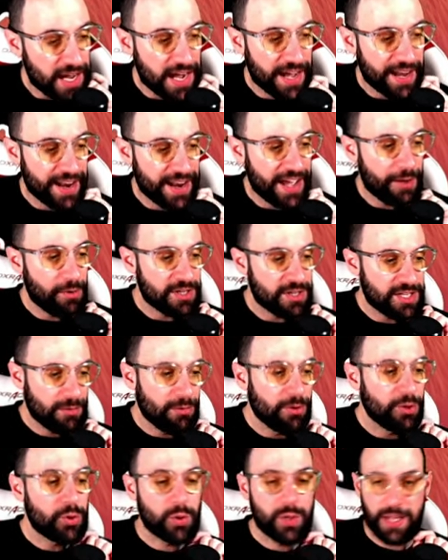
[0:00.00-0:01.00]
and I was
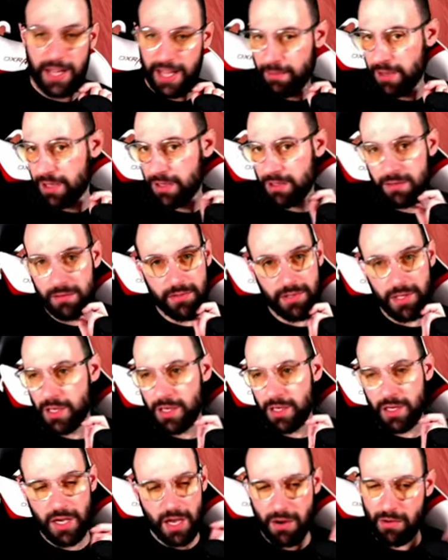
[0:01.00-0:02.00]
able to claim it.
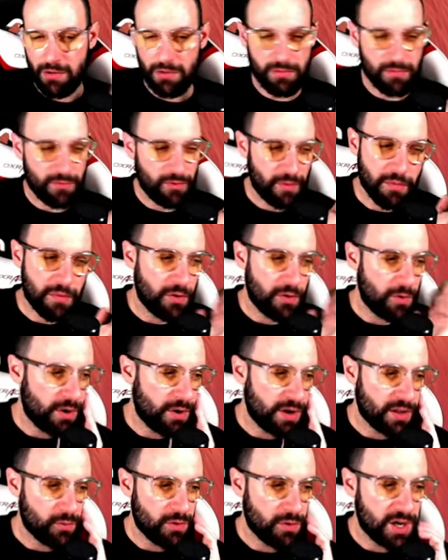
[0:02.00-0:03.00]
Uh, I don't remember
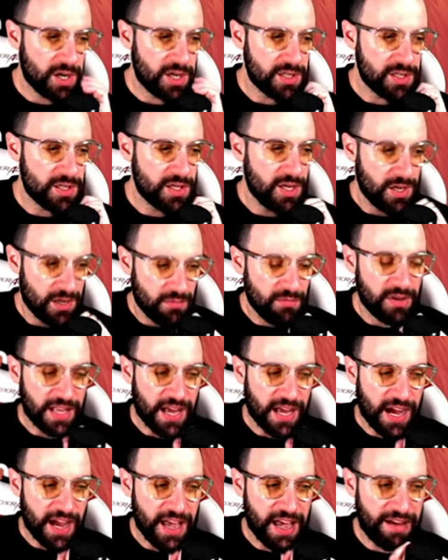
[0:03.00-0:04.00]
when it was,
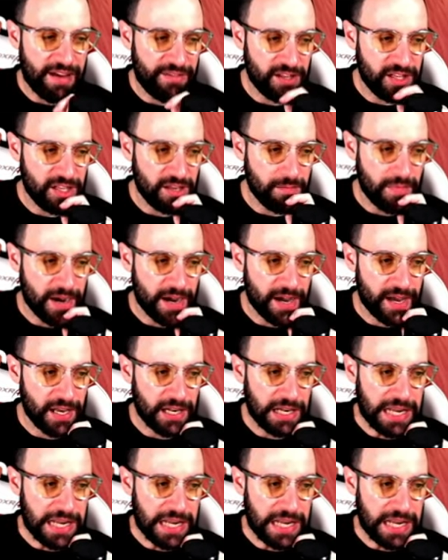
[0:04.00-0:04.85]
but I have it in my